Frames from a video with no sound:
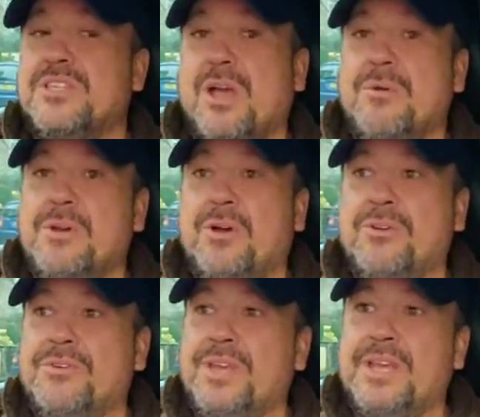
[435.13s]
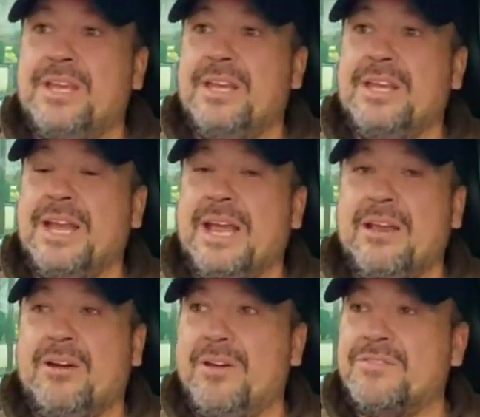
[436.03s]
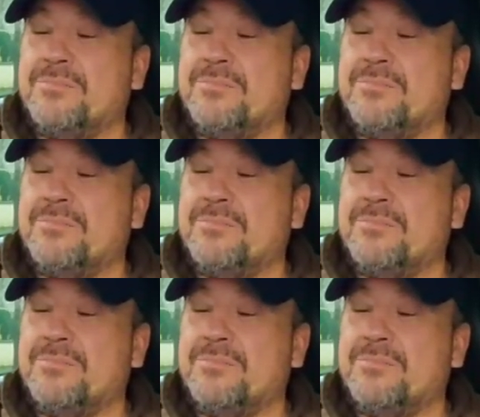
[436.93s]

going on in our lives.